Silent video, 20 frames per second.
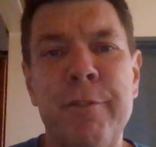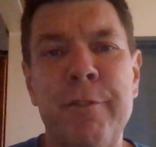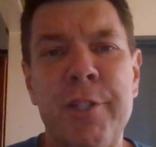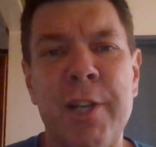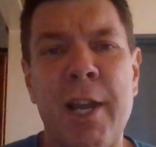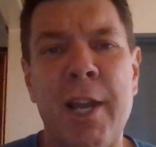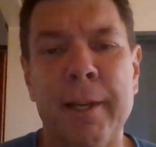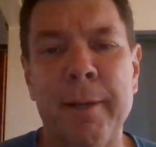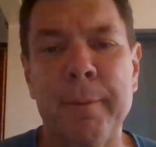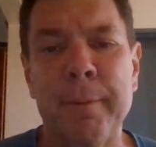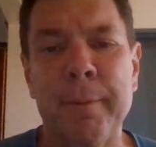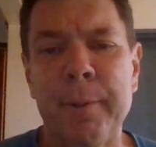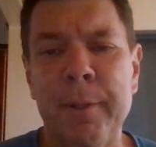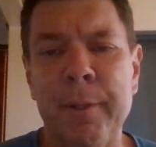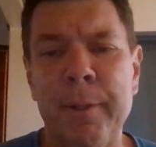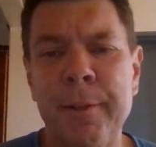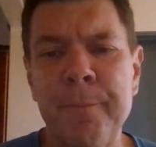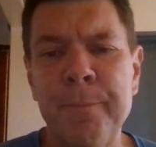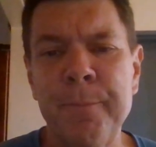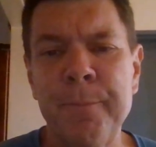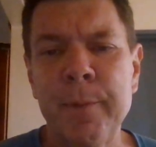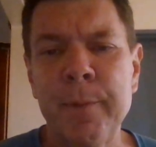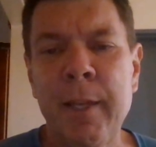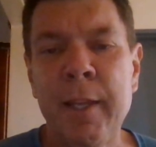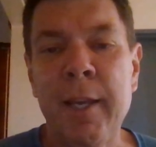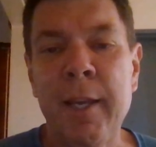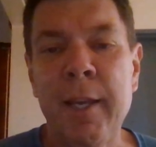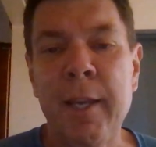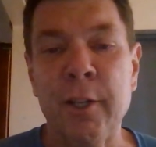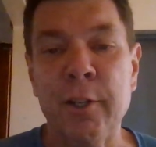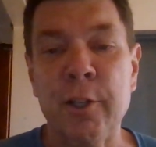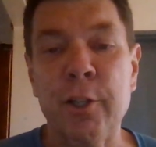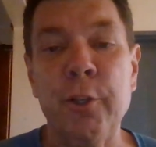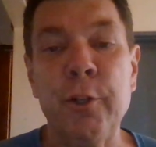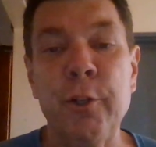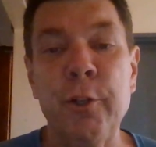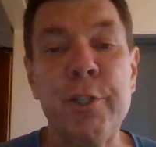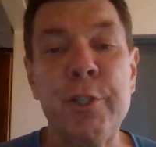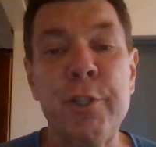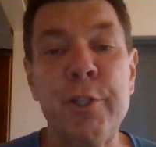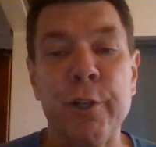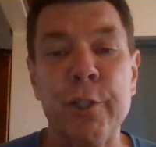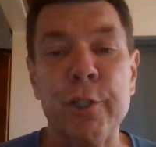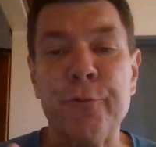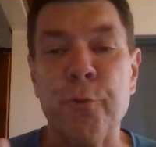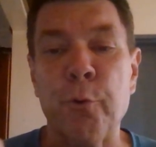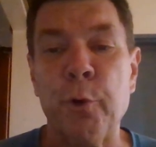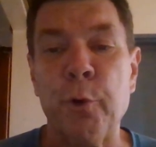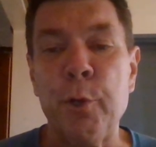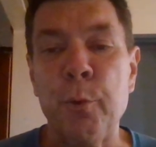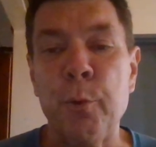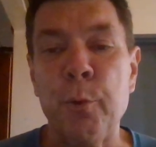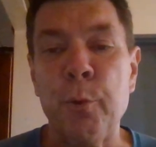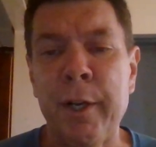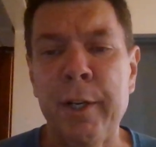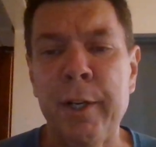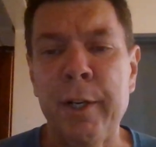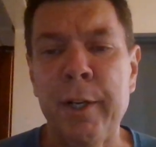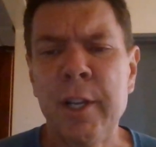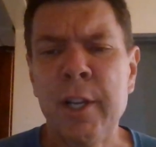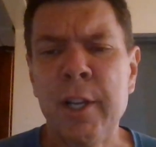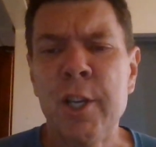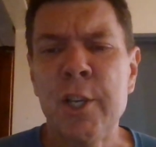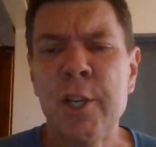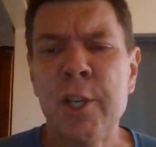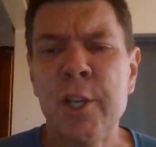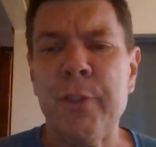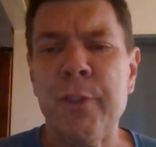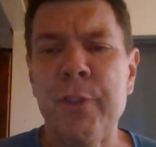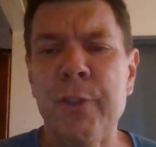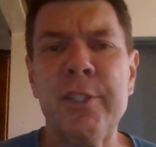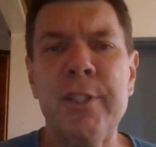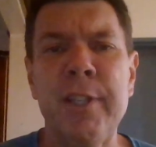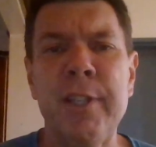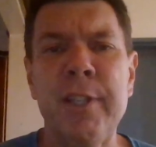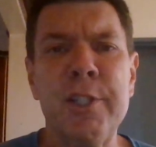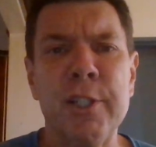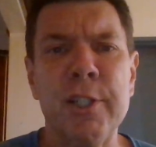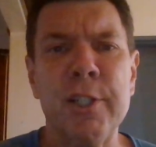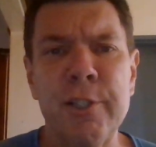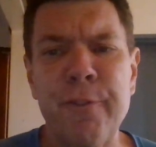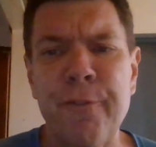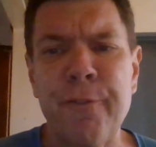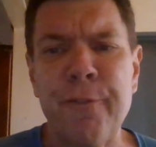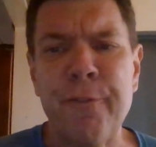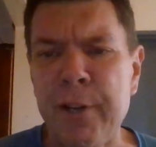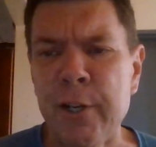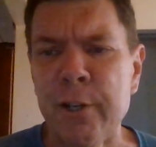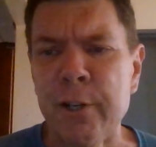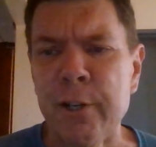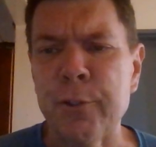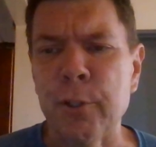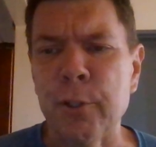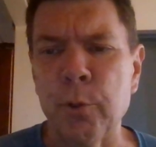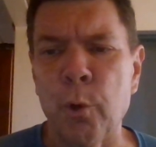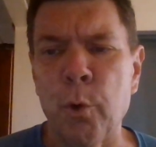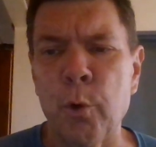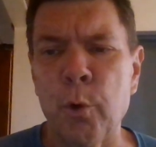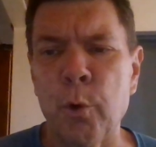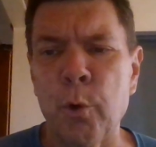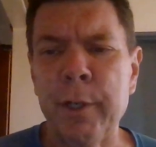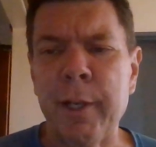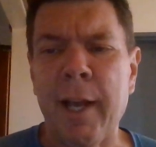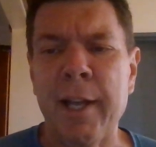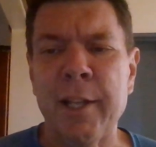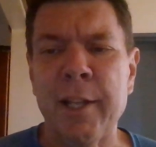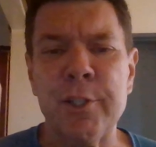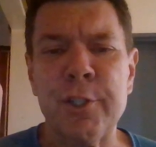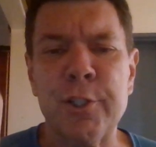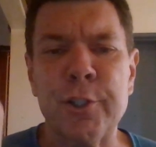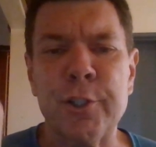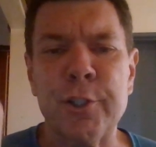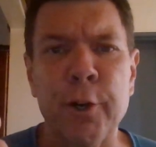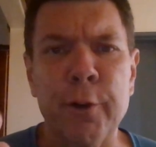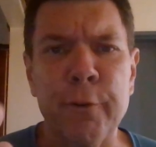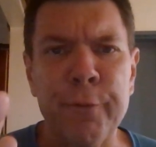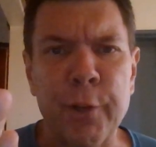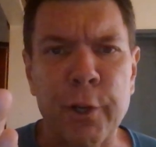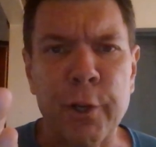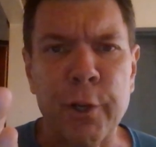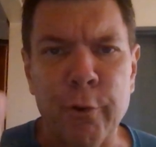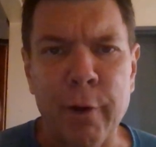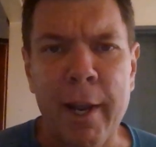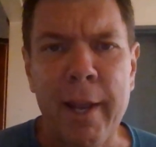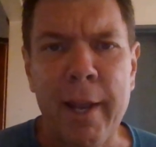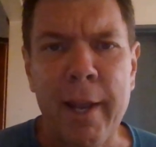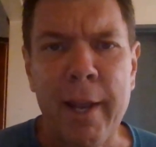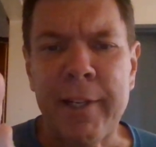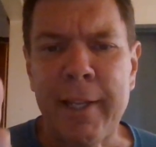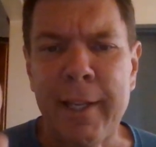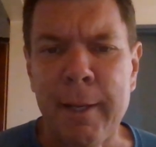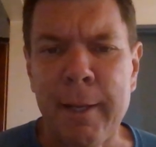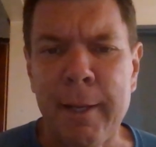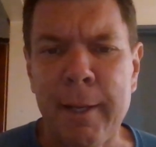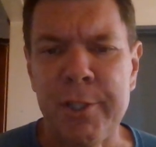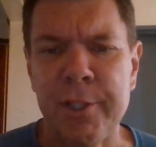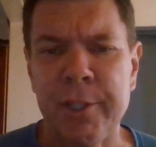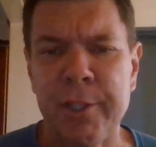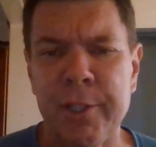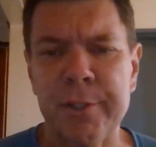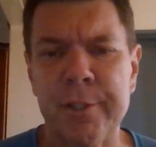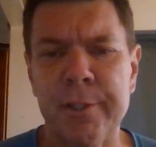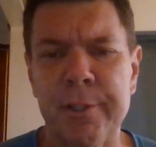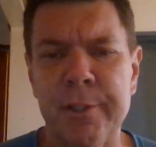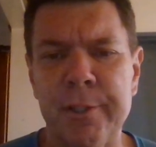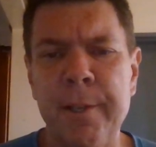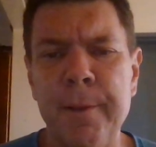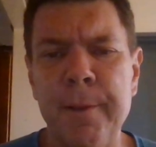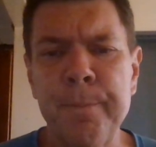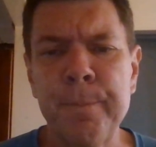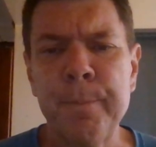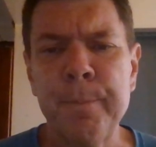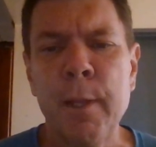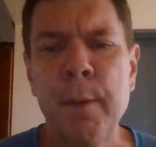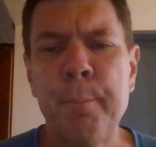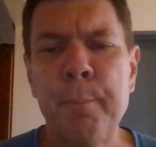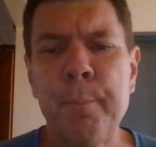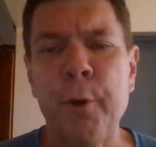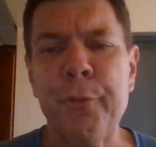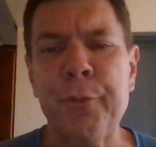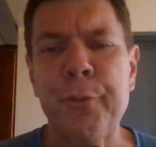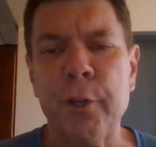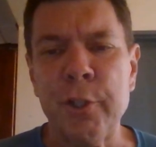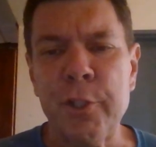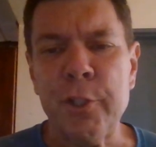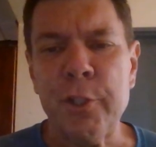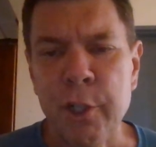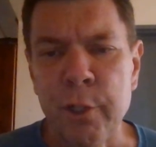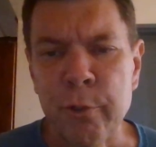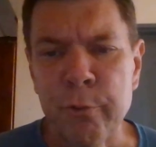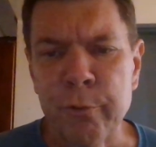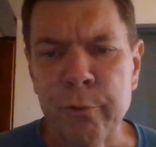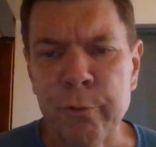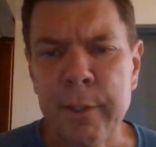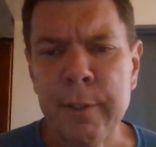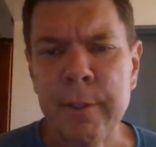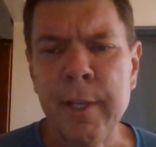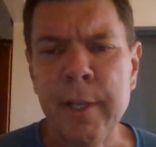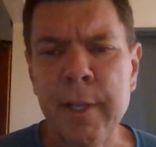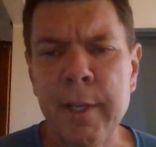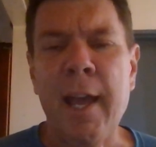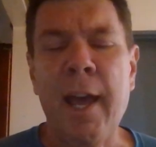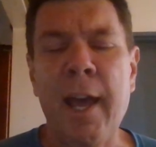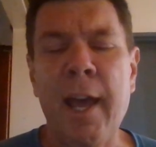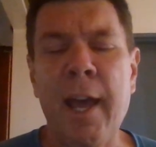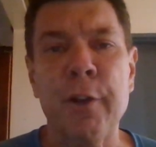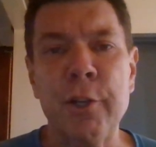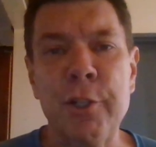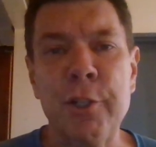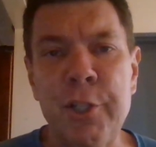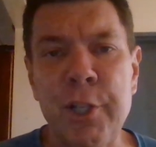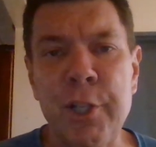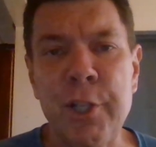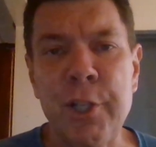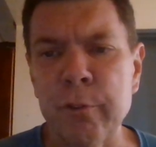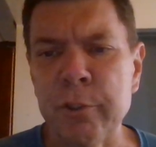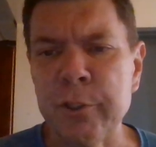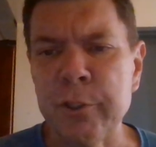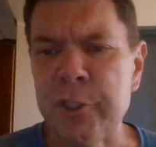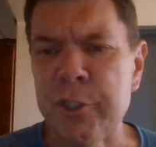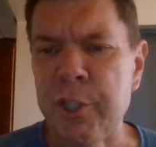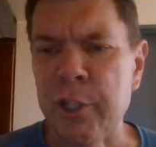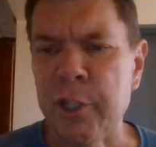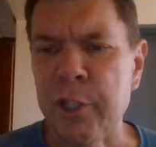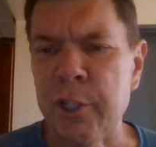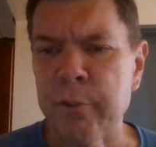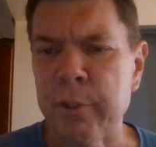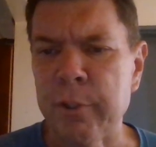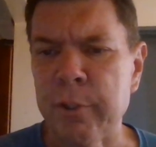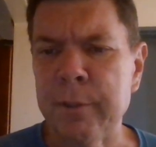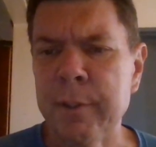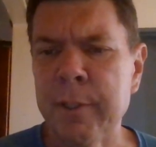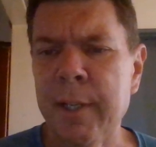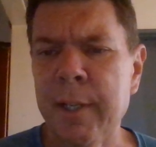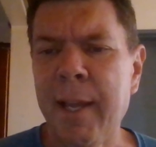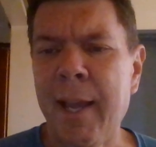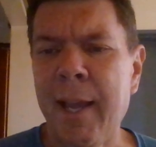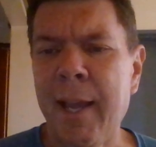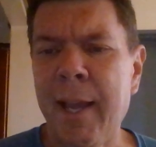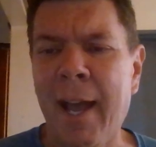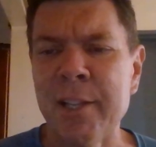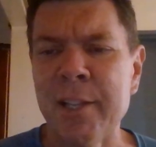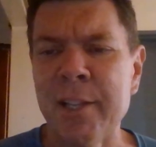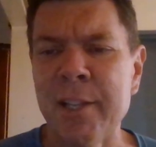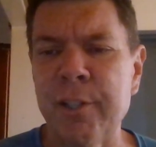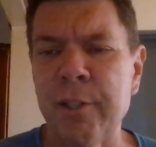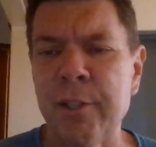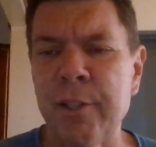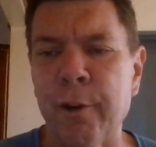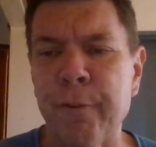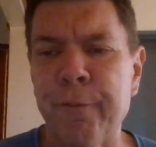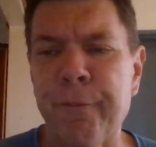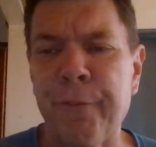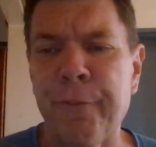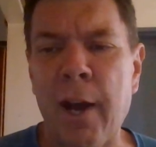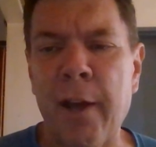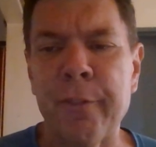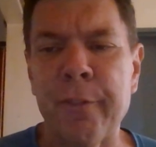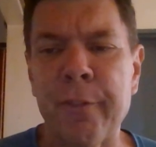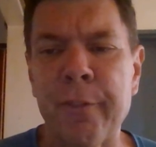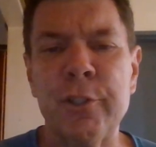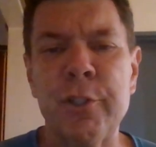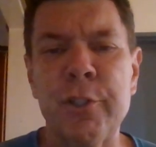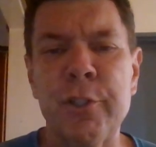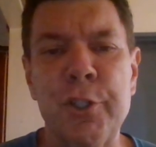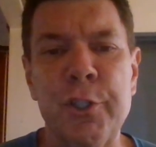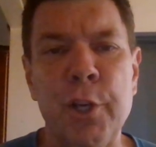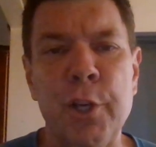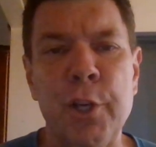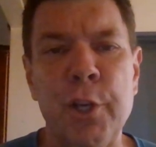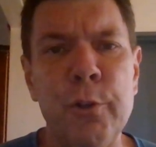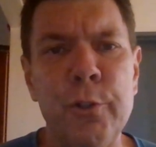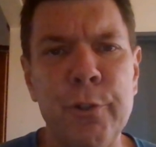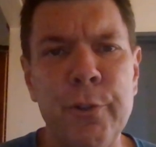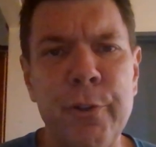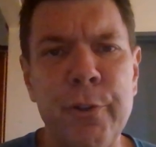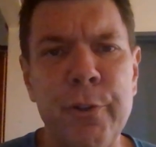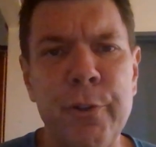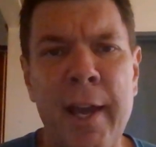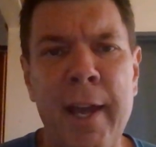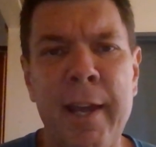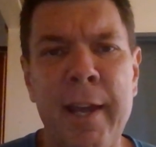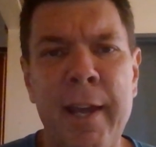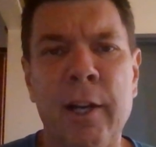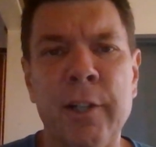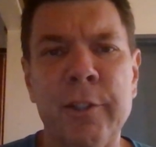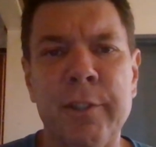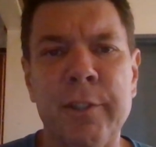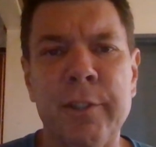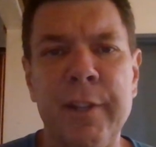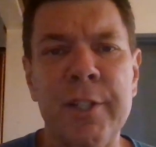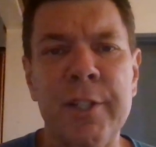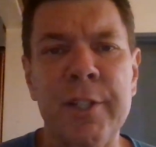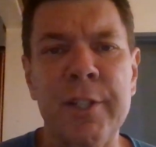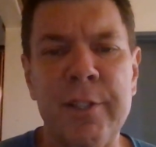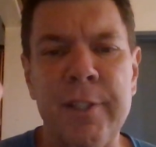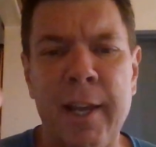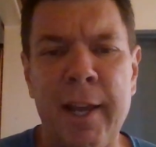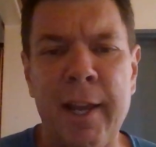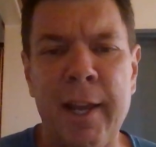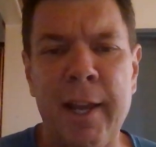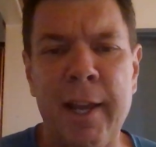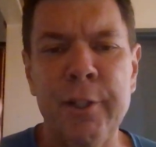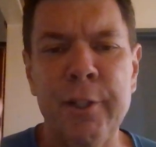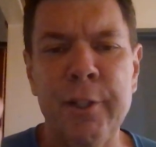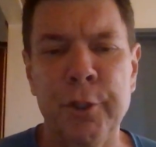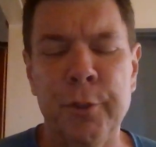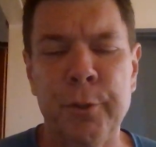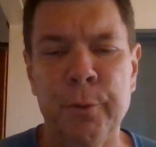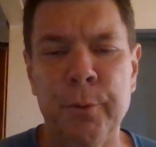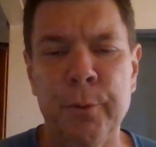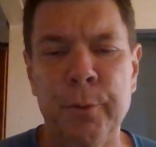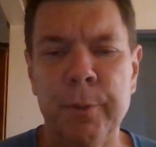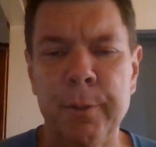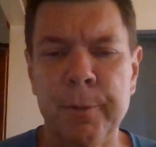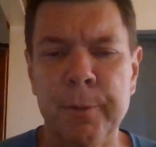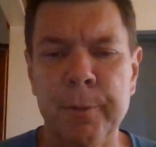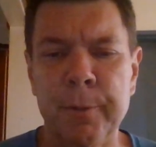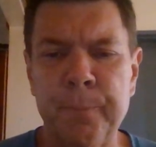of Jacob. It concludes in verse 41 So these nations feared the Lord and served their graven images, both their children and their children's children, as did their fathers, so do they unto this day do.